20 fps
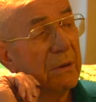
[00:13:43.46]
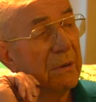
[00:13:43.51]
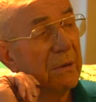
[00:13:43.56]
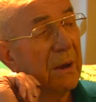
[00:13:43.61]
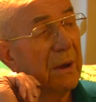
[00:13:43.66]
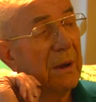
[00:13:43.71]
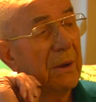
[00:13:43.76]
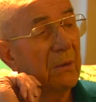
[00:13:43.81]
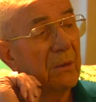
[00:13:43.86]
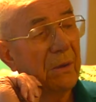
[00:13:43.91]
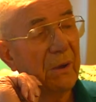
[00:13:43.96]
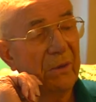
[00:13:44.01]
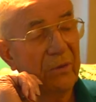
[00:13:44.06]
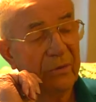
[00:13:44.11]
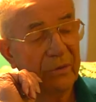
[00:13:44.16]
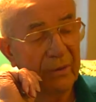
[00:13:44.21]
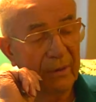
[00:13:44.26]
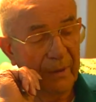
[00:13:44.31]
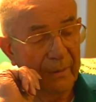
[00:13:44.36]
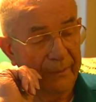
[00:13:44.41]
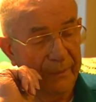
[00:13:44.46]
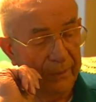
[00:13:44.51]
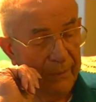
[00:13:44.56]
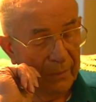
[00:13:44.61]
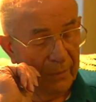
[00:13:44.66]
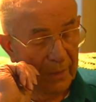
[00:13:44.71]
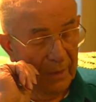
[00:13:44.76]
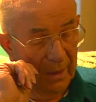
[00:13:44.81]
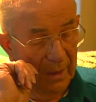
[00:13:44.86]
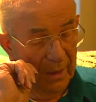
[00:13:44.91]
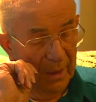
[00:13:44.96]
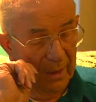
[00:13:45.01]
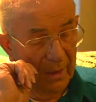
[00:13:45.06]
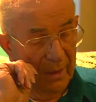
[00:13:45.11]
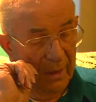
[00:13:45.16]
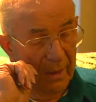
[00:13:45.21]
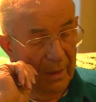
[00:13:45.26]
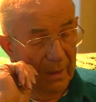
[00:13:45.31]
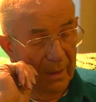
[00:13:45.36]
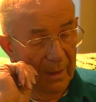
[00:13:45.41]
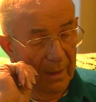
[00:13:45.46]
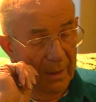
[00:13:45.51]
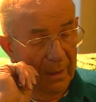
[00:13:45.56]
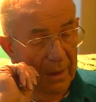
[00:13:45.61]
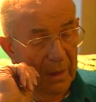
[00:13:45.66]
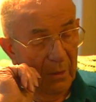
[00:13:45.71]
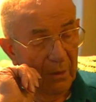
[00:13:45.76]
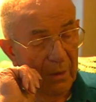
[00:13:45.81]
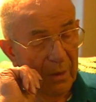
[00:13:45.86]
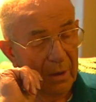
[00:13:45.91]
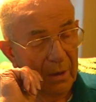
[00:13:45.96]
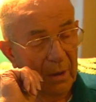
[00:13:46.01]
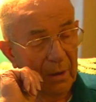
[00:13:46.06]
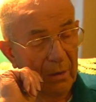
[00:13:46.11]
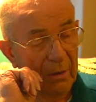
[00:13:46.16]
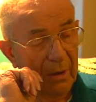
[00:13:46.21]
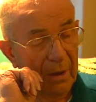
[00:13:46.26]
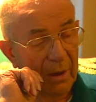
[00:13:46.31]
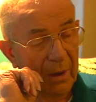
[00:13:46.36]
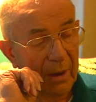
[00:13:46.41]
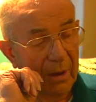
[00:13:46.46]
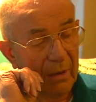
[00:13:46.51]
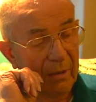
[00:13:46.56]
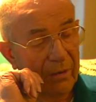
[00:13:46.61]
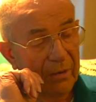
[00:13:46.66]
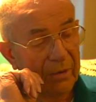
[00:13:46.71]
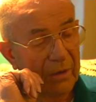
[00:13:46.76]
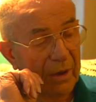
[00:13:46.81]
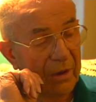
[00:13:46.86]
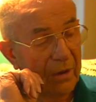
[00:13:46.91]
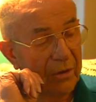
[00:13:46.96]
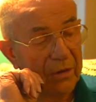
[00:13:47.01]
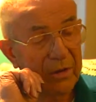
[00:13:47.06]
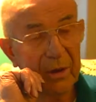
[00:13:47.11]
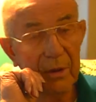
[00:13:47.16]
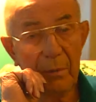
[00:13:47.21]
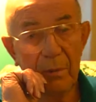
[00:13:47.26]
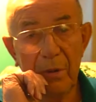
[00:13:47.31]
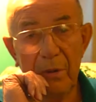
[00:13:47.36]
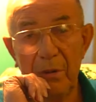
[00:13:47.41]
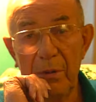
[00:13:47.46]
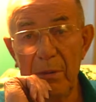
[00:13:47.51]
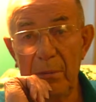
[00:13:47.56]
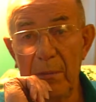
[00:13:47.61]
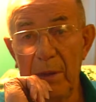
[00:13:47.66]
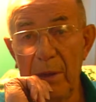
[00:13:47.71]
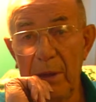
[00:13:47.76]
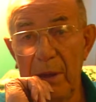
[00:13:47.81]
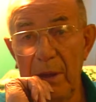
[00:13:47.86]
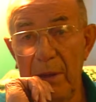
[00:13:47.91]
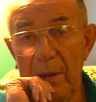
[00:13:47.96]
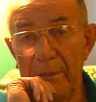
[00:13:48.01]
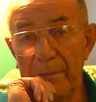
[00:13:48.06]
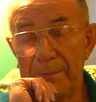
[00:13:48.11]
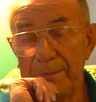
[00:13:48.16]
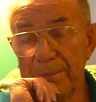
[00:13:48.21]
than I was. He wanted to learn how to set a timber in a mine.